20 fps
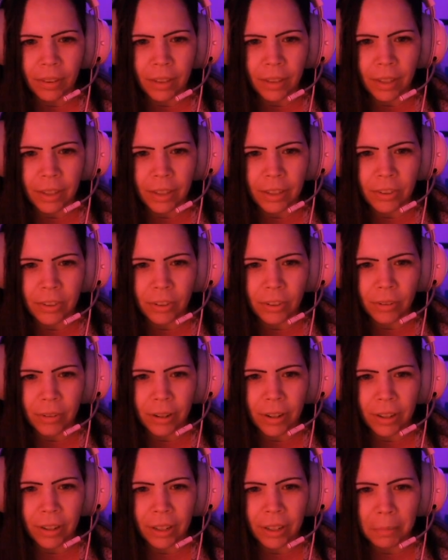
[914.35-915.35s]
Yeah, turn
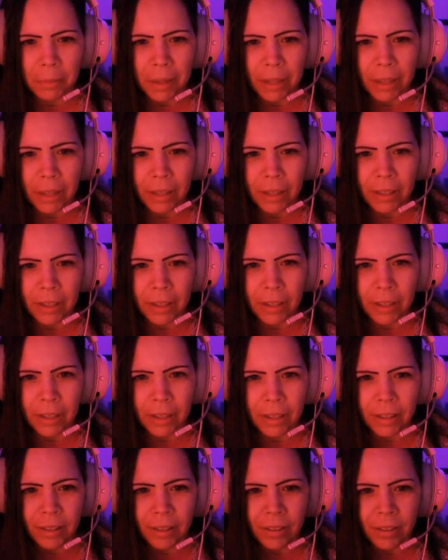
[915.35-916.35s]
around, look at me.
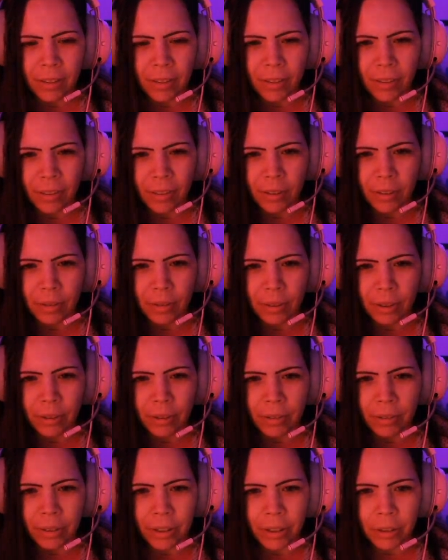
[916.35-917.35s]
Oh no,
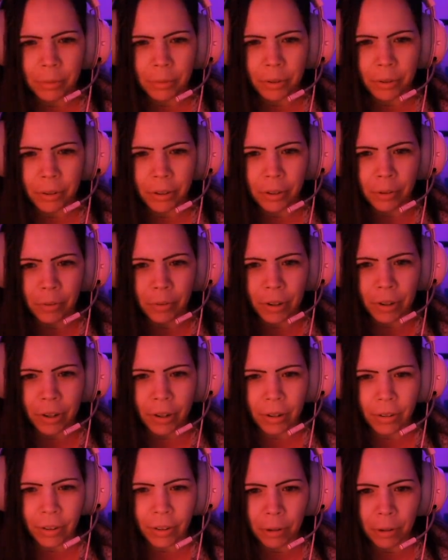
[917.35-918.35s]
I know where they're going right now.
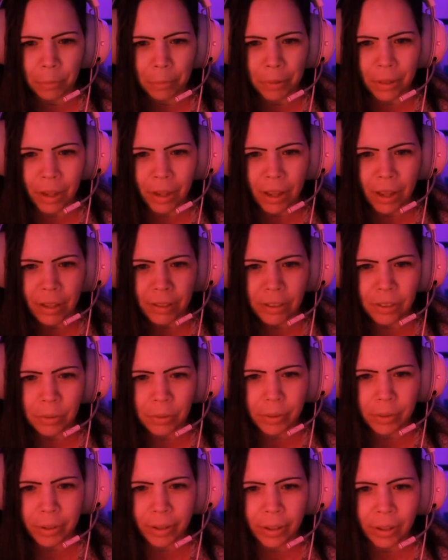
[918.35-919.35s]
They opened that last
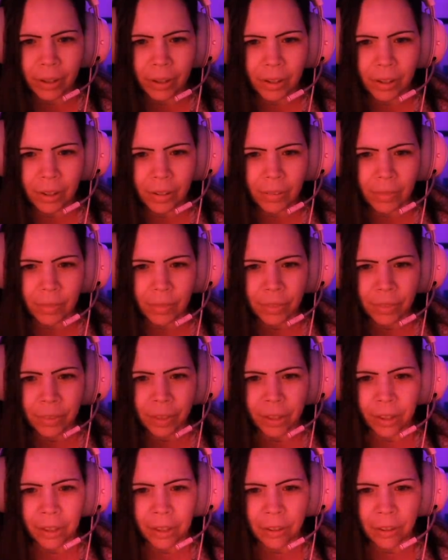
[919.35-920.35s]
door.
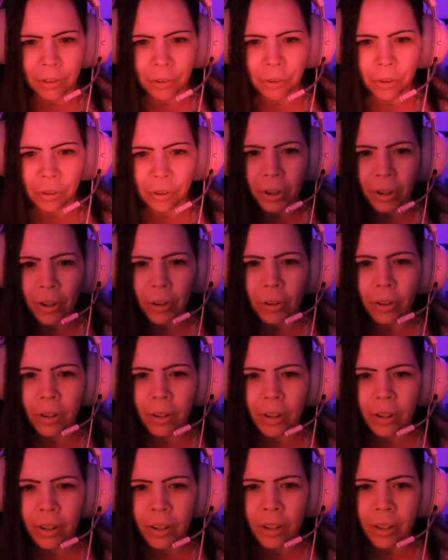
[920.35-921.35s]
Gotta go there now.
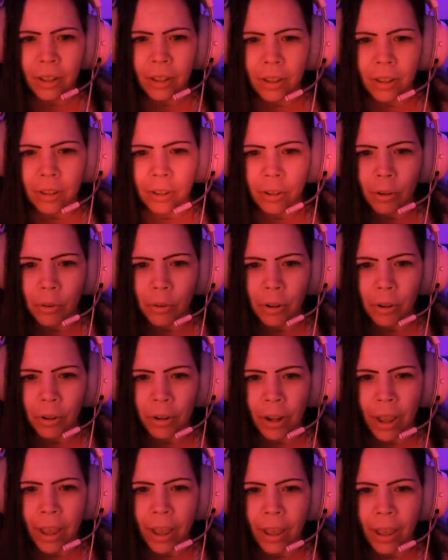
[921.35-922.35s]
Go there
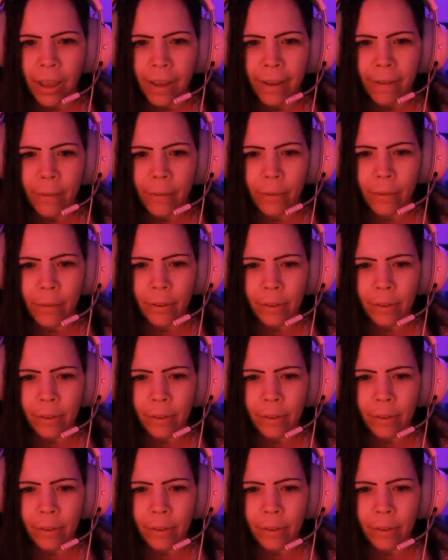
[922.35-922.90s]
now!